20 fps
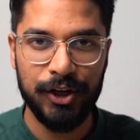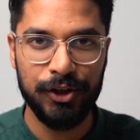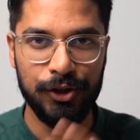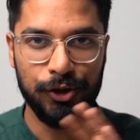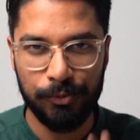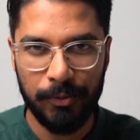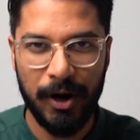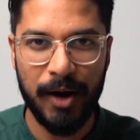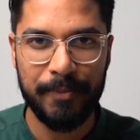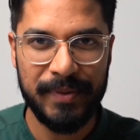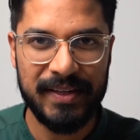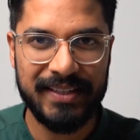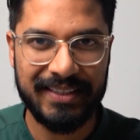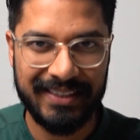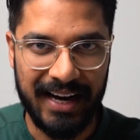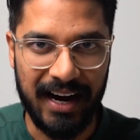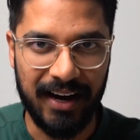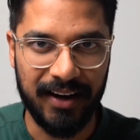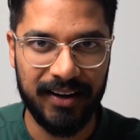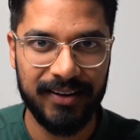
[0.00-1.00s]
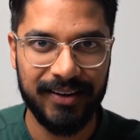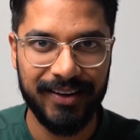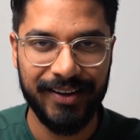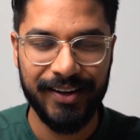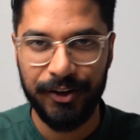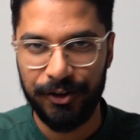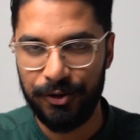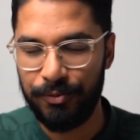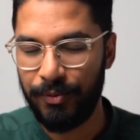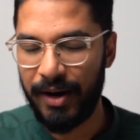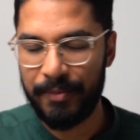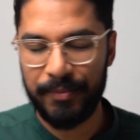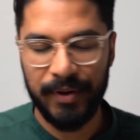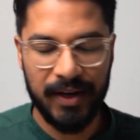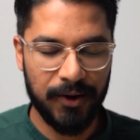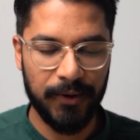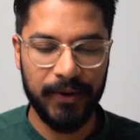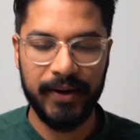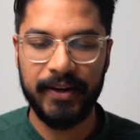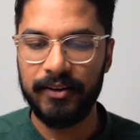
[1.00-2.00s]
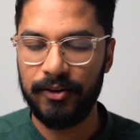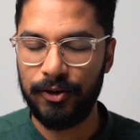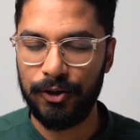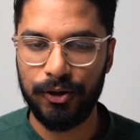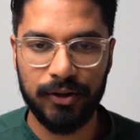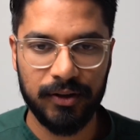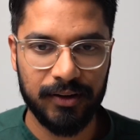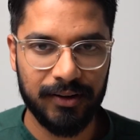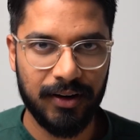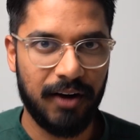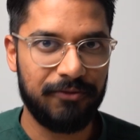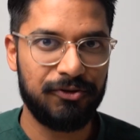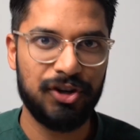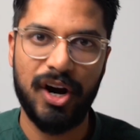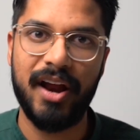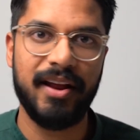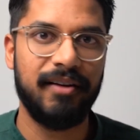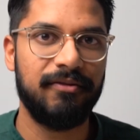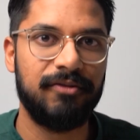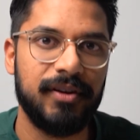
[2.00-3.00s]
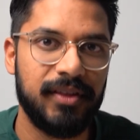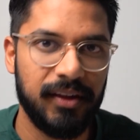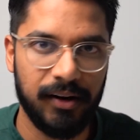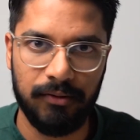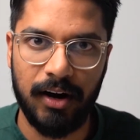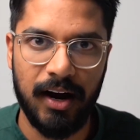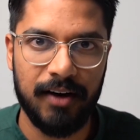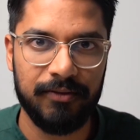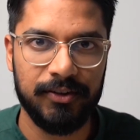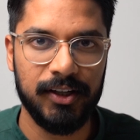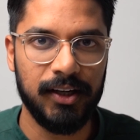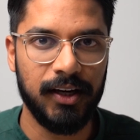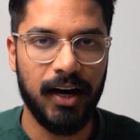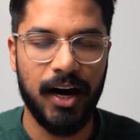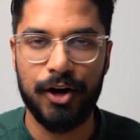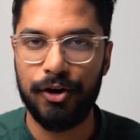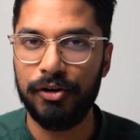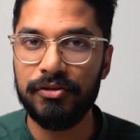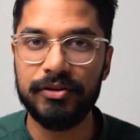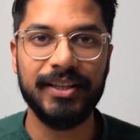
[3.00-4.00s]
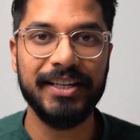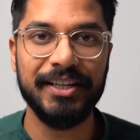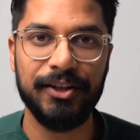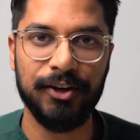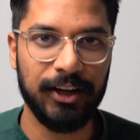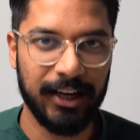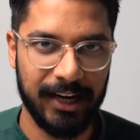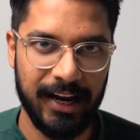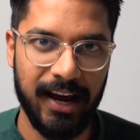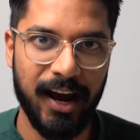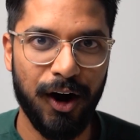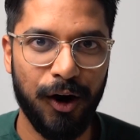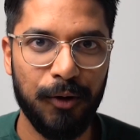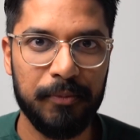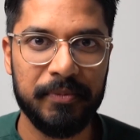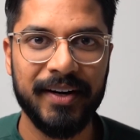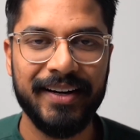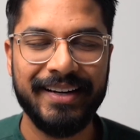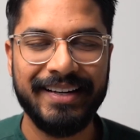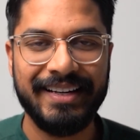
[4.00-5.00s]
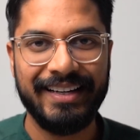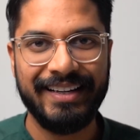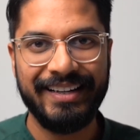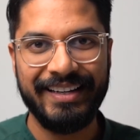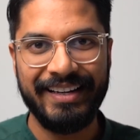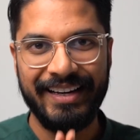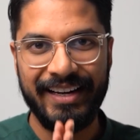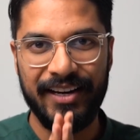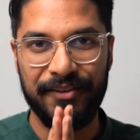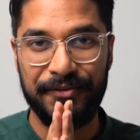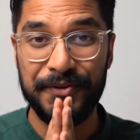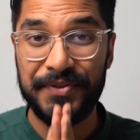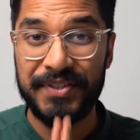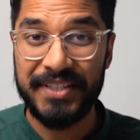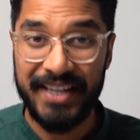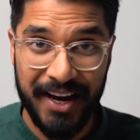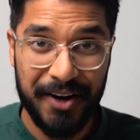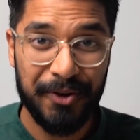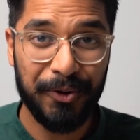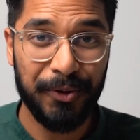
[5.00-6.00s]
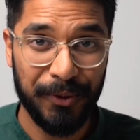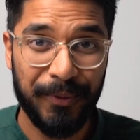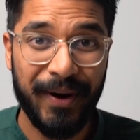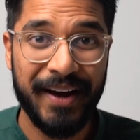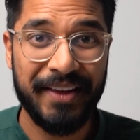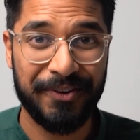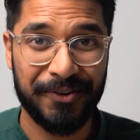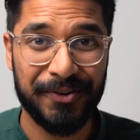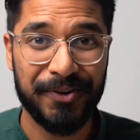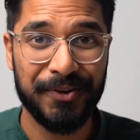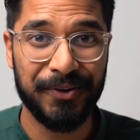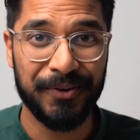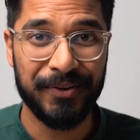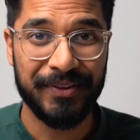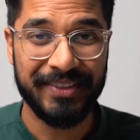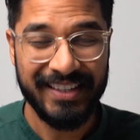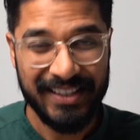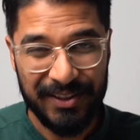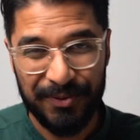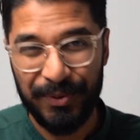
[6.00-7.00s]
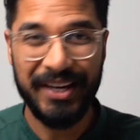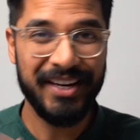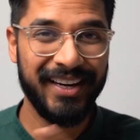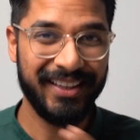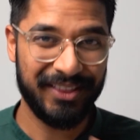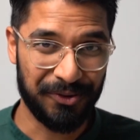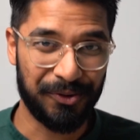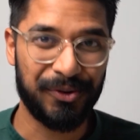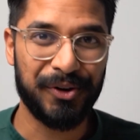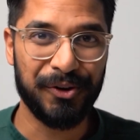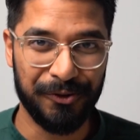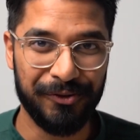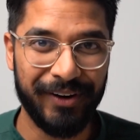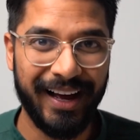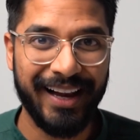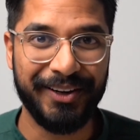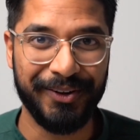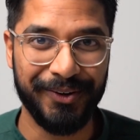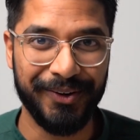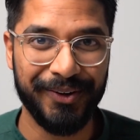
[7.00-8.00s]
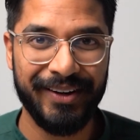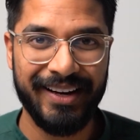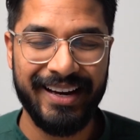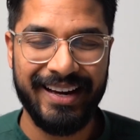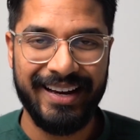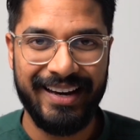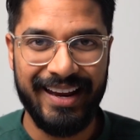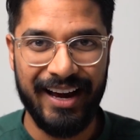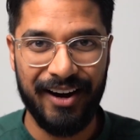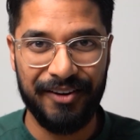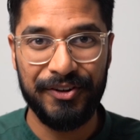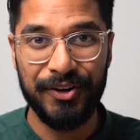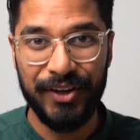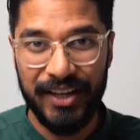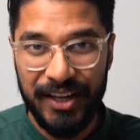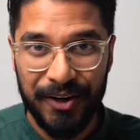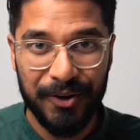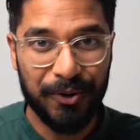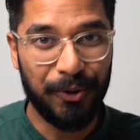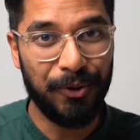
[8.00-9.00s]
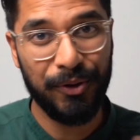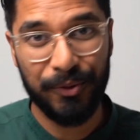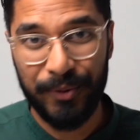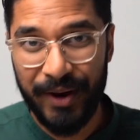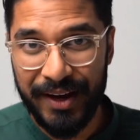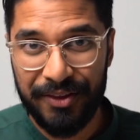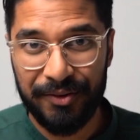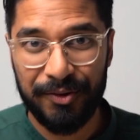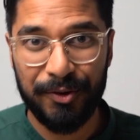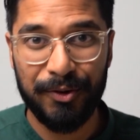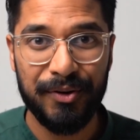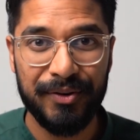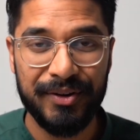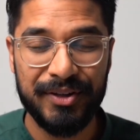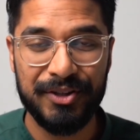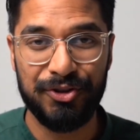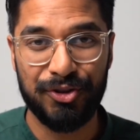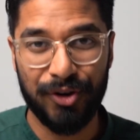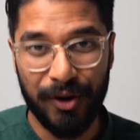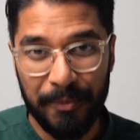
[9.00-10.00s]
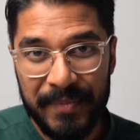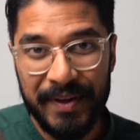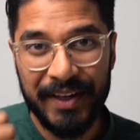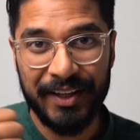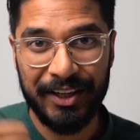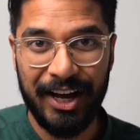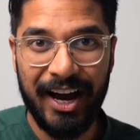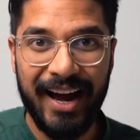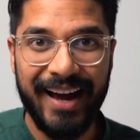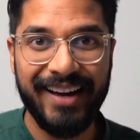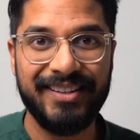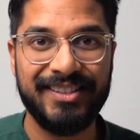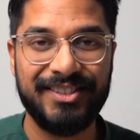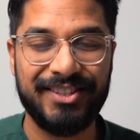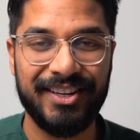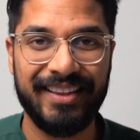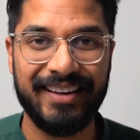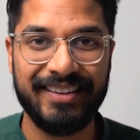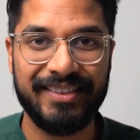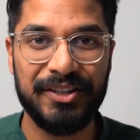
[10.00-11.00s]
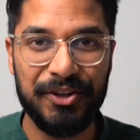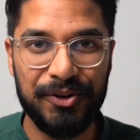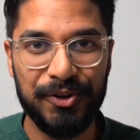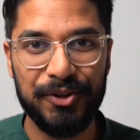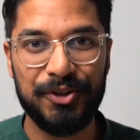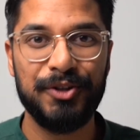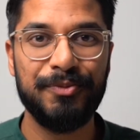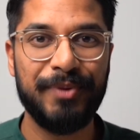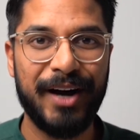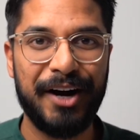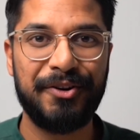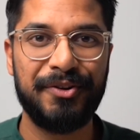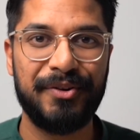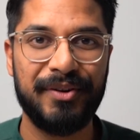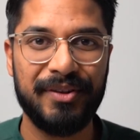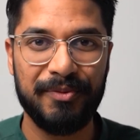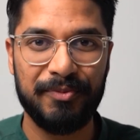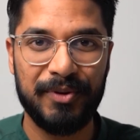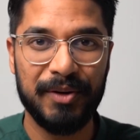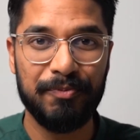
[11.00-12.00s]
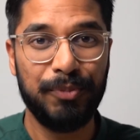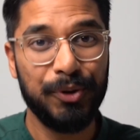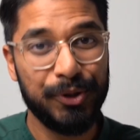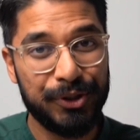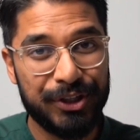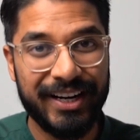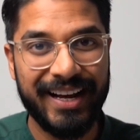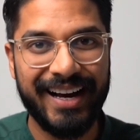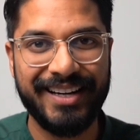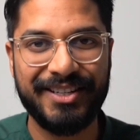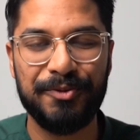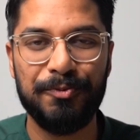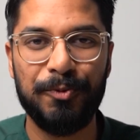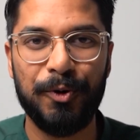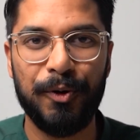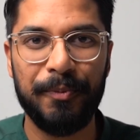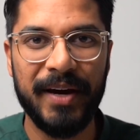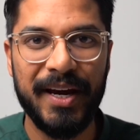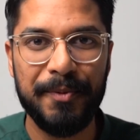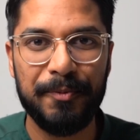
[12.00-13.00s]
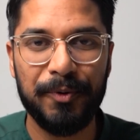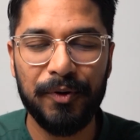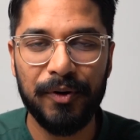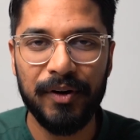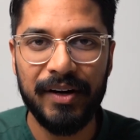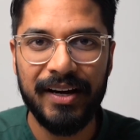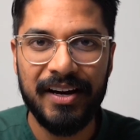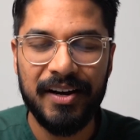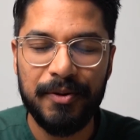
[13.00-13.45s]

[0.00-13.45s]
You might be stuck. You might be going, look, I've tried everything, Ravi. I don't think you're going to help. If you've stayed all the way through, this is where you get the real value. Now, if you're here all the way through, drop me a like so that the YouTube algorithm can push it out to more people.